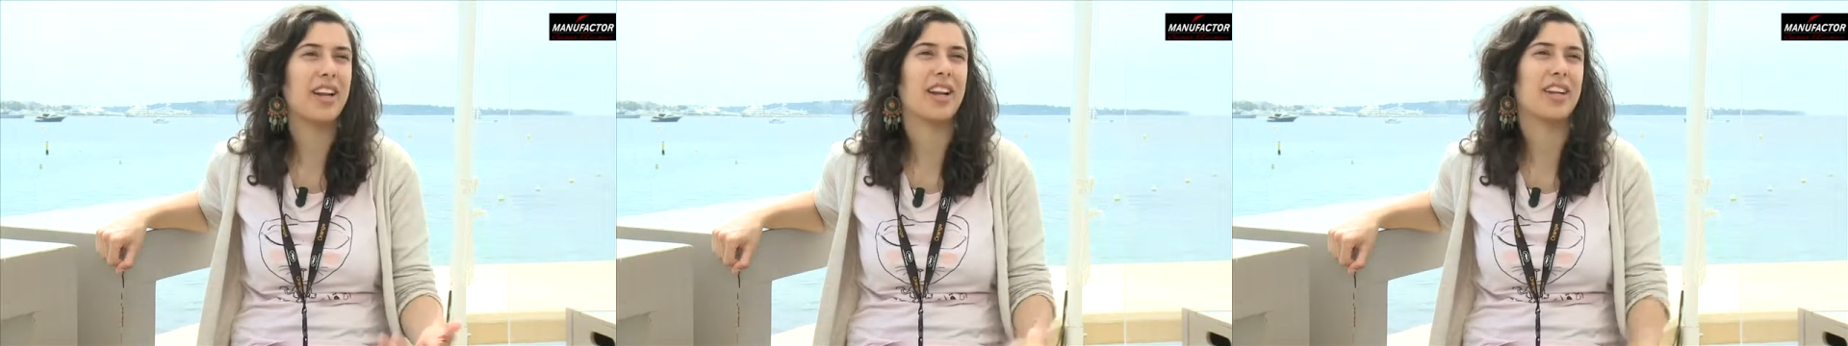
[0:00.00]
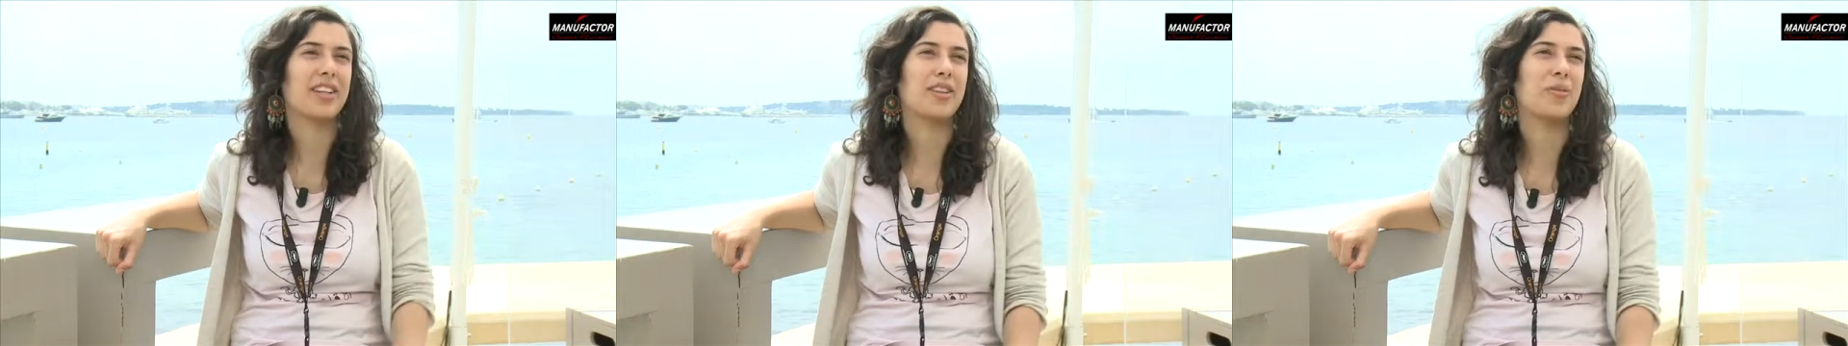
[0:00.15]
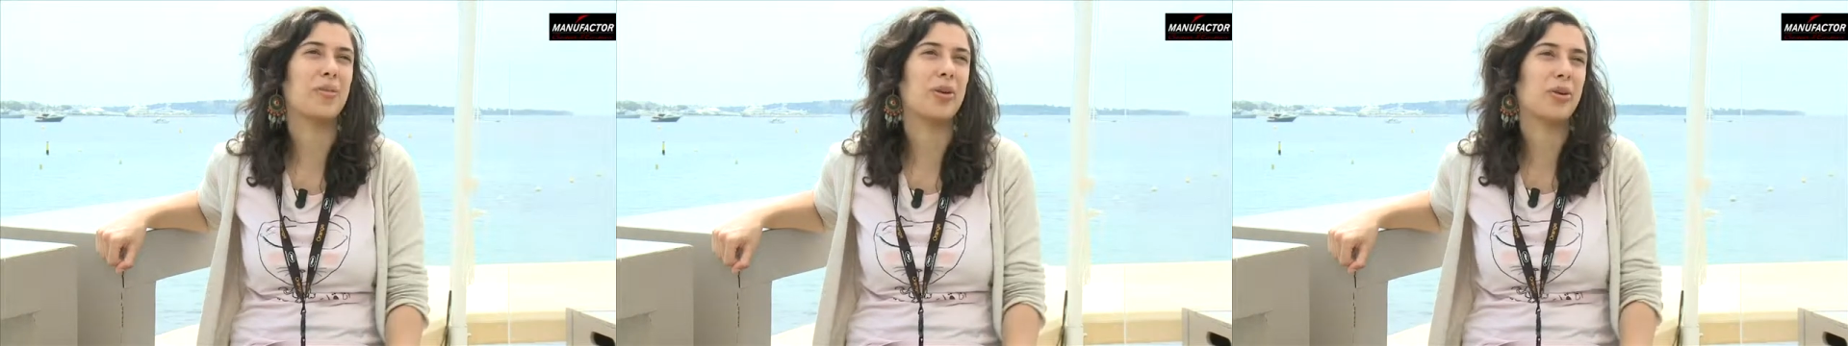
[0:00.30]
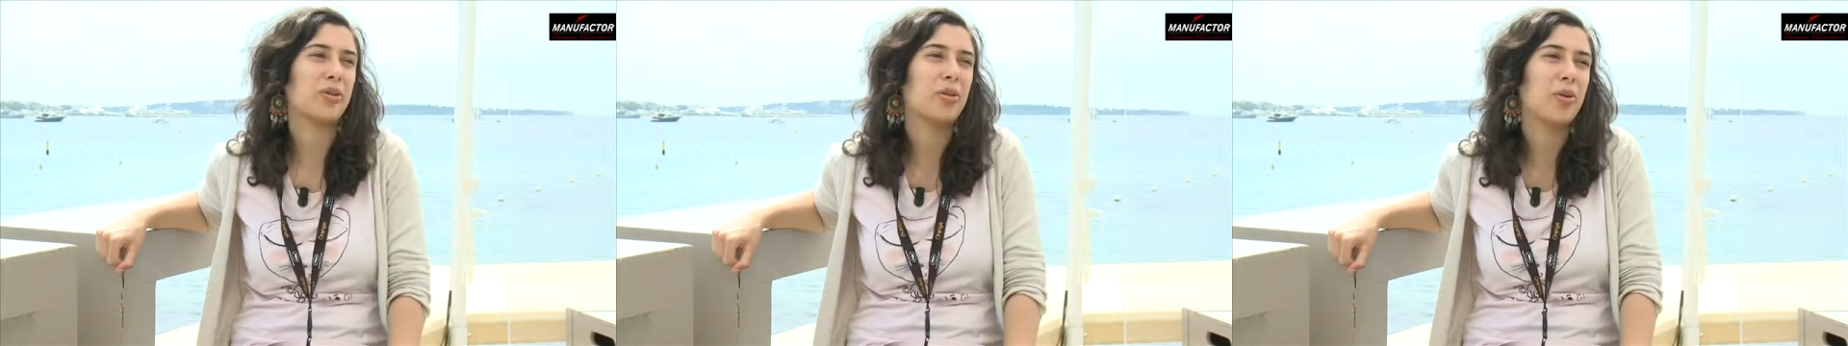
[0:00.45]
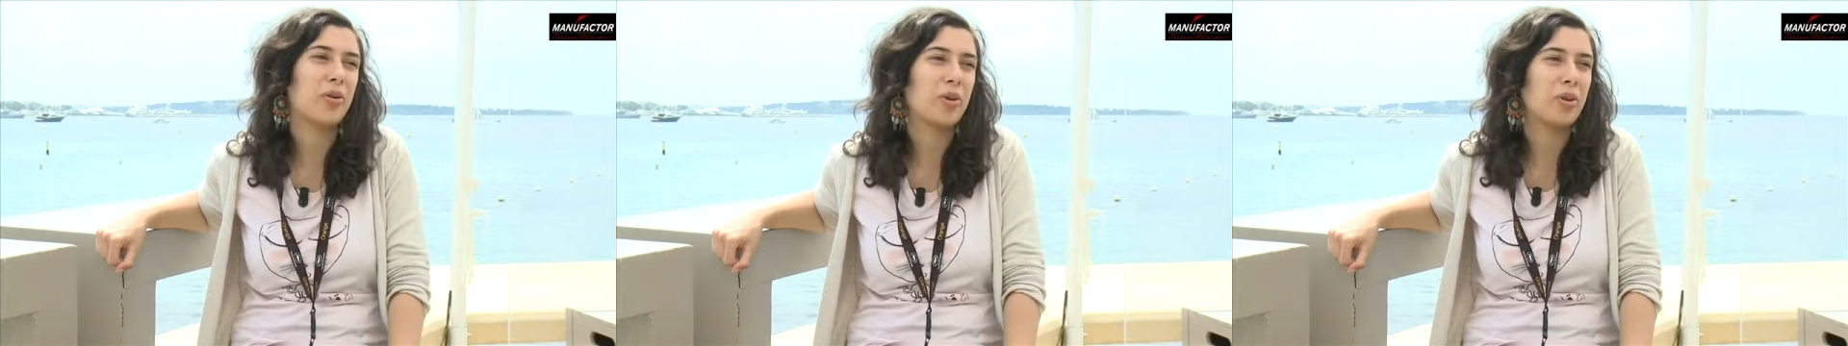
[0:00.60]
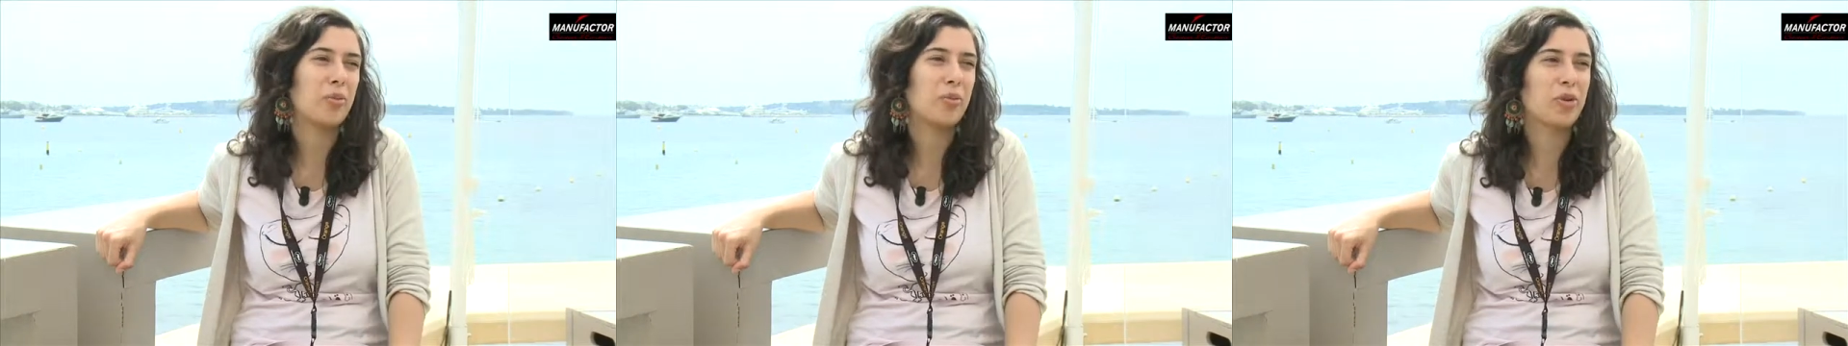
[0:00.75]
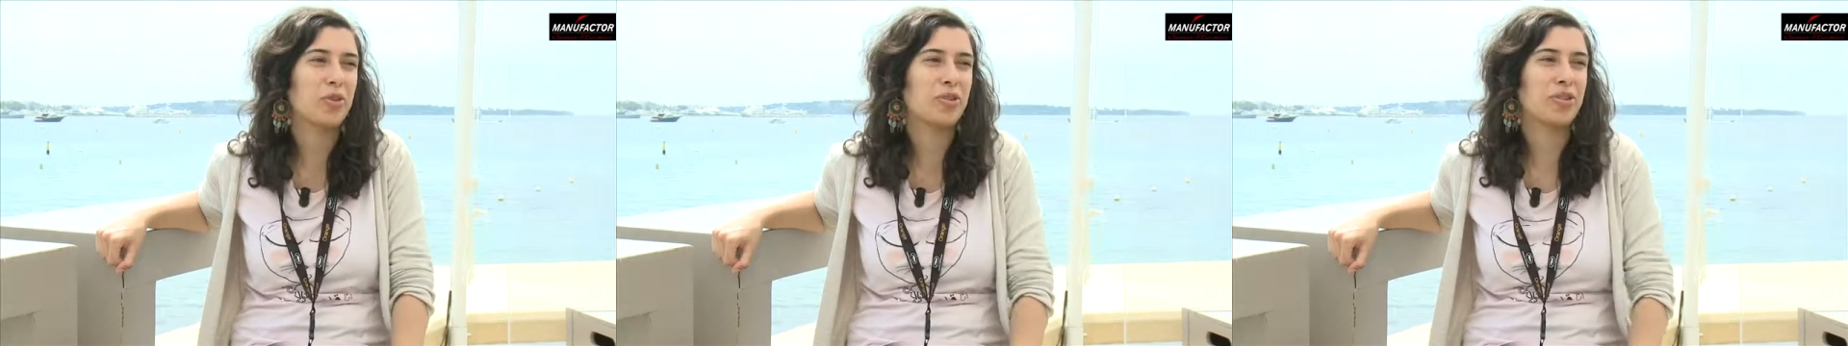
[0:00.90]
liked about
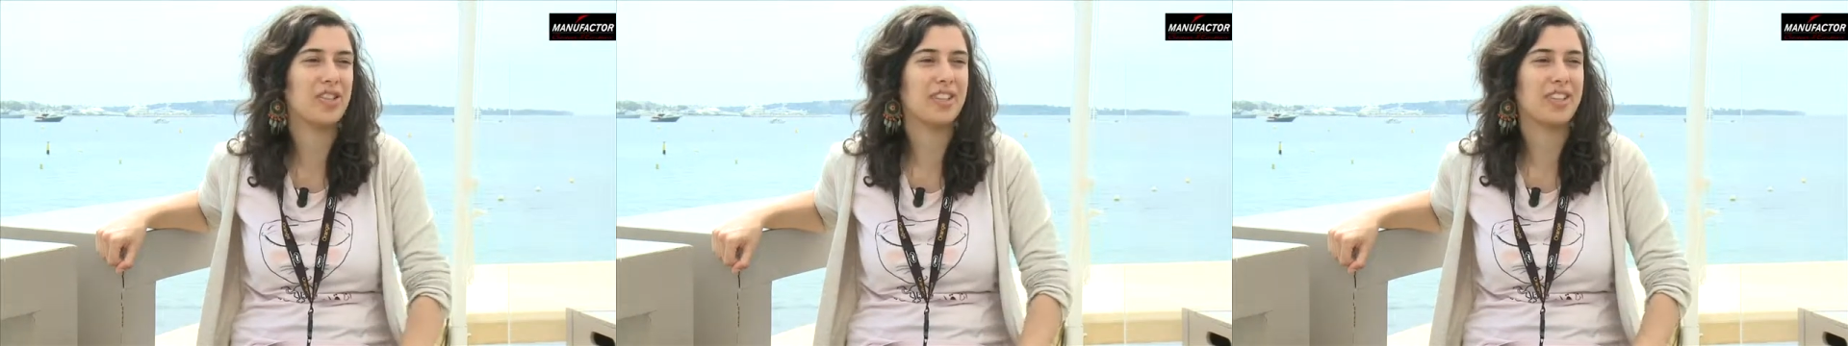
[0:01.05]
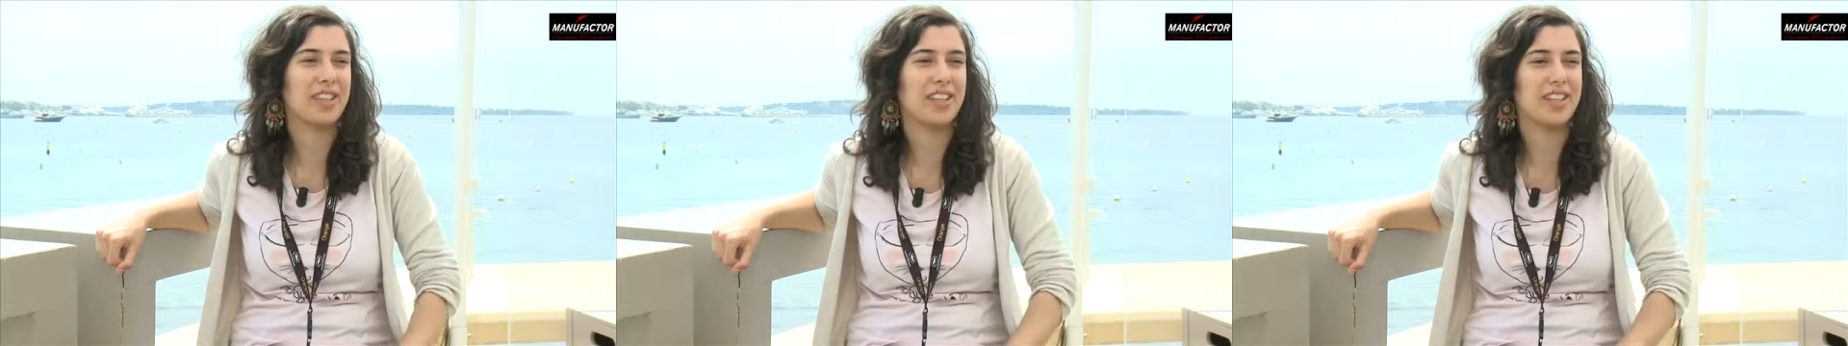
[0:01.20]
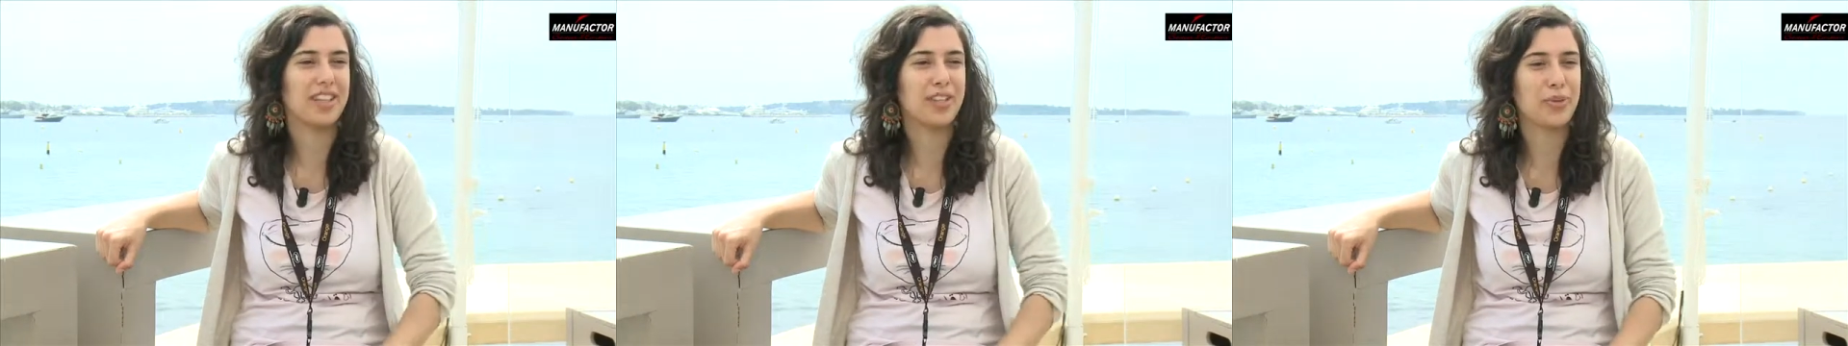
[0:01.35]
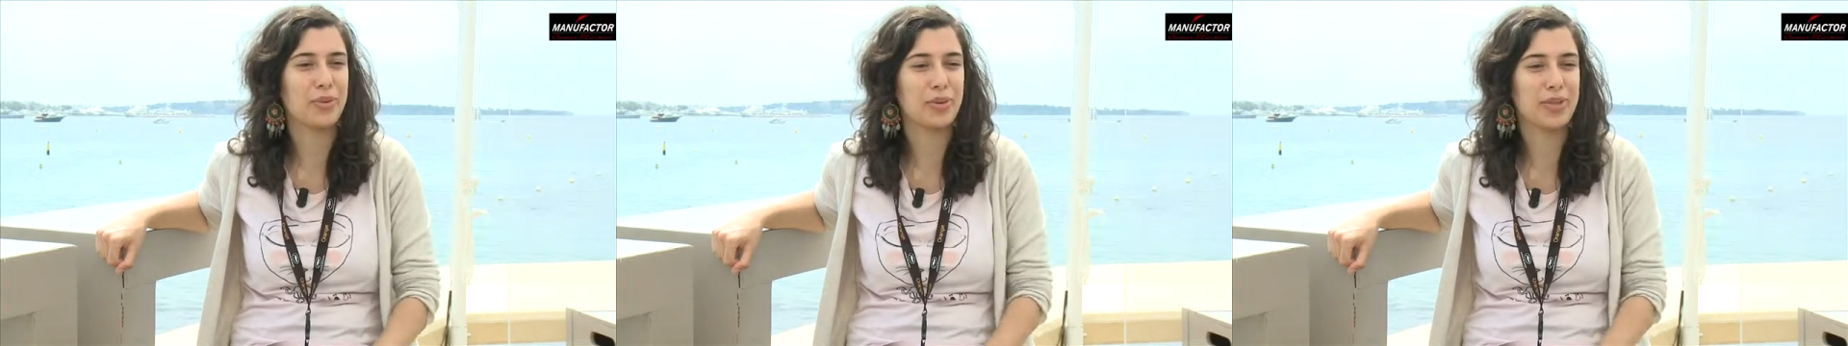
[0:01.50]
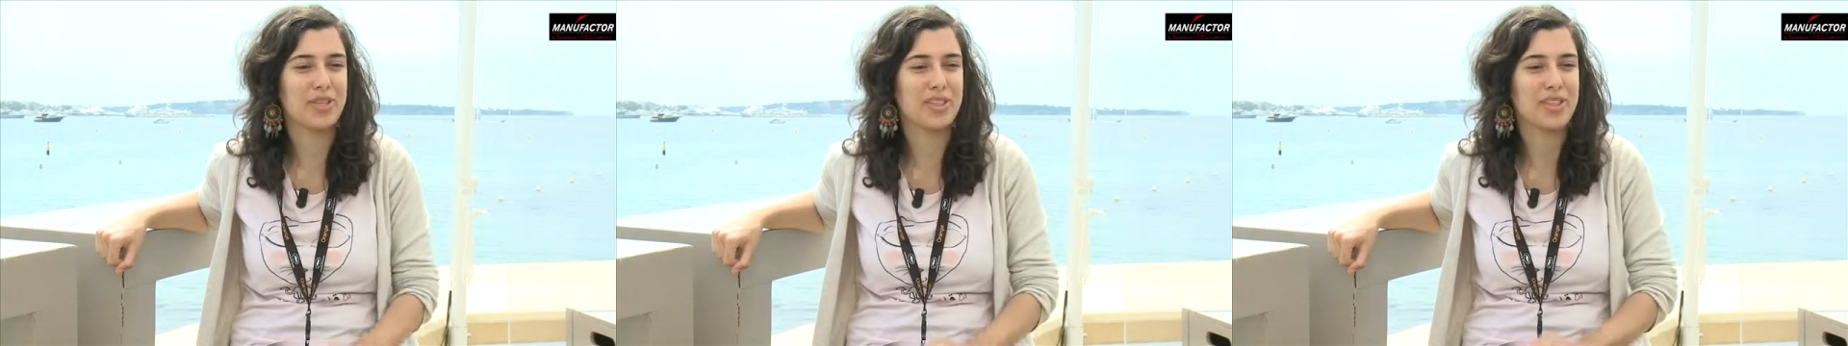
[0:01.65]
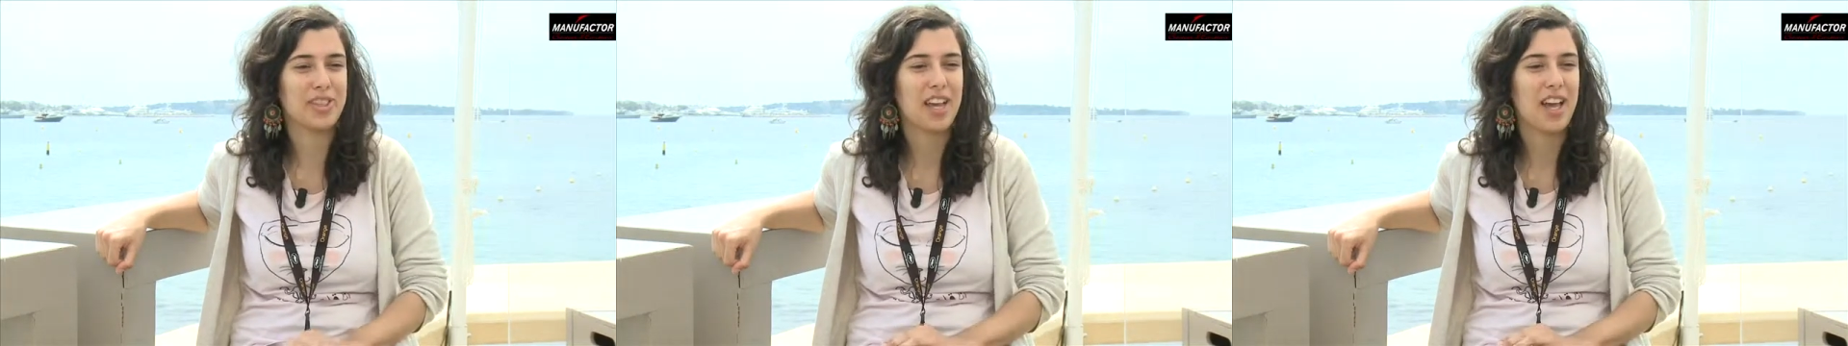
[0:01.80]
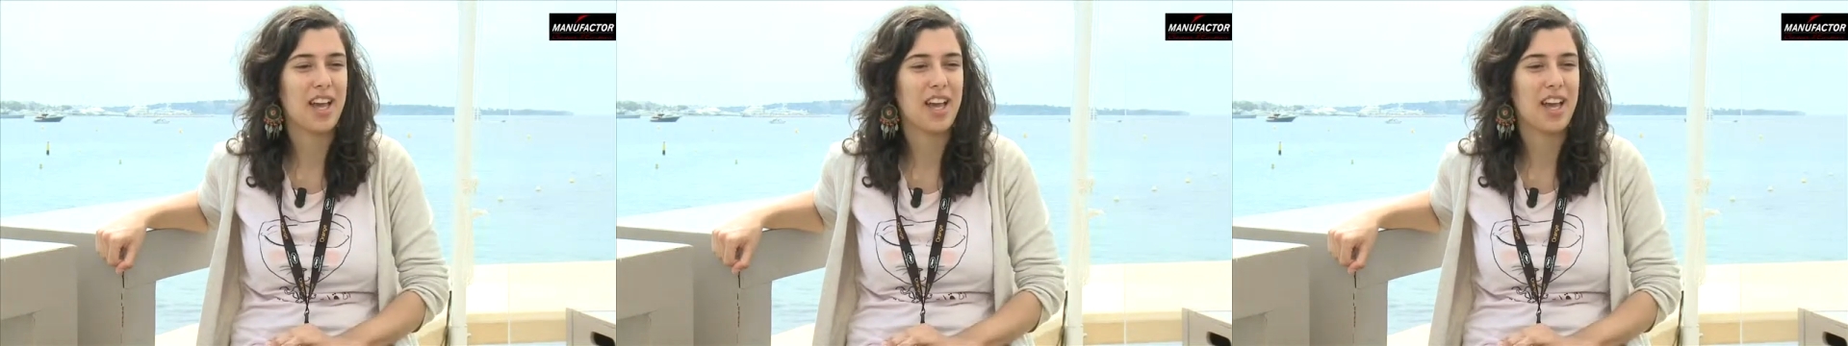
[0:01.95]
Holy Motors, that it was